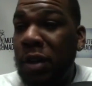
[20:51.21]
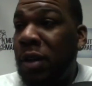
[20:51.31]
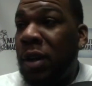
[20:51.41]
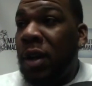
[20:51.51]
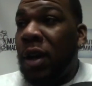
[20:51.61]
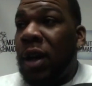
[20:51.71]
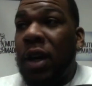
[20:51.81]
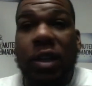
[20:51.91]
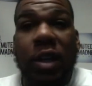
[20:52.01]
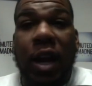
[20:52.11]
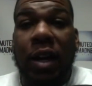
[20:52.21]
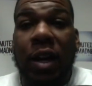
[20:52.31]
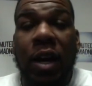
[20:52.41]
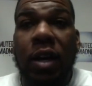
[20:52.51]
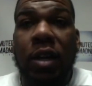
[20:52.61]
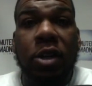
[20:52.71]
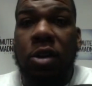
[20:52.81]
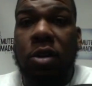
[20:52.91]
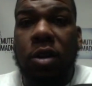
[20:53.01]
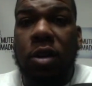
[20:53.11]
And it's like they done
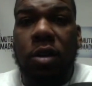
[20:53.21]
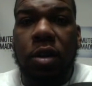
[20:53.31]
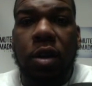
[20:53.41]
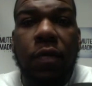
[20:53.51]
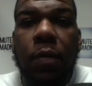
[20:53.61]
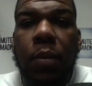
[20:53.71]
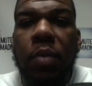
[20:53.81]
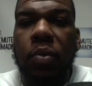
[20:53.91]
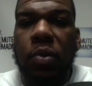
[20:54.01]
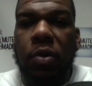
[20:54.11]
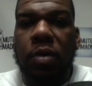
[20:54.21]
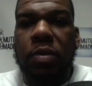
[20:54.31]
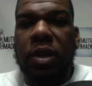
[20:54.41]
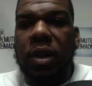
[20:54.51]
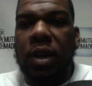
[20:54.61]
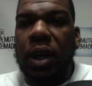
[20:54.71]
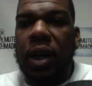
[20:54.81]
turned into different people, you know what I'm saying?